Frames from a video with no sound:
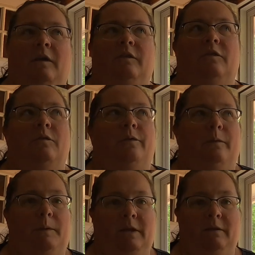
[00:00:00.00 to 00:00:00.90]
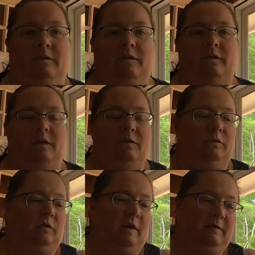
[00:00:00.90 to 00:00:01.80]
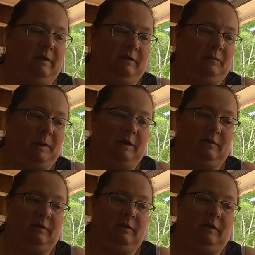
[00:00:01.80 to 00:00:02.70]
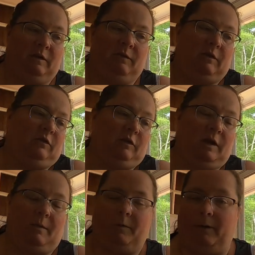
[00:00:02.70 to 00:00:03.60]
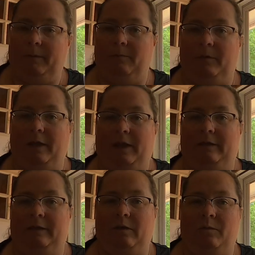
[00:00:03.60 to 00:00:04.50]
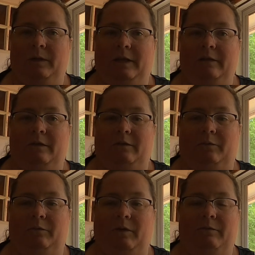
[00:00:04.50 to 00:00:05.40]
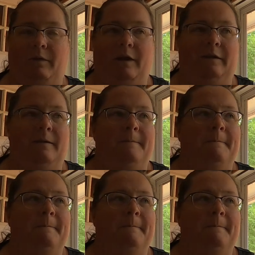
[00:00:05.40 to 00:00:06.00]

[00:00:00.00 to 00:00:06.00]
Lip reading: So for me, this is a huge savings because eventually I probably would have had to go and get another thread rack.